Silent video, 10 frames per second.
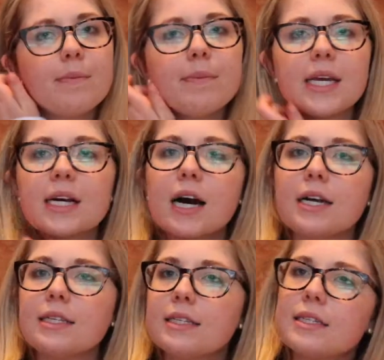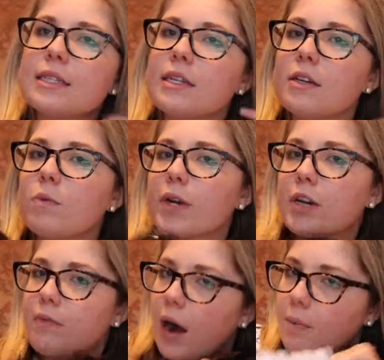because when
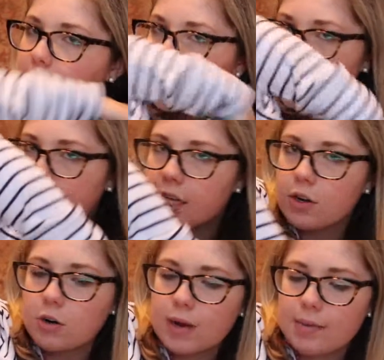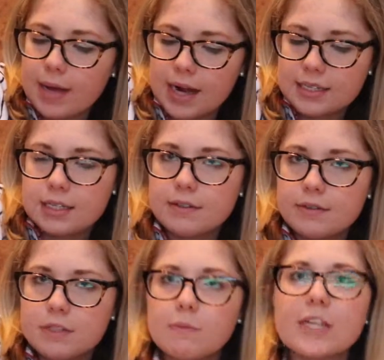you're round brushing, you don't want to
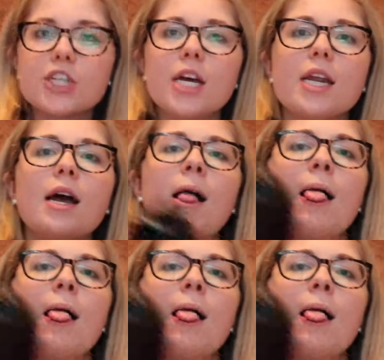accidentally switch it.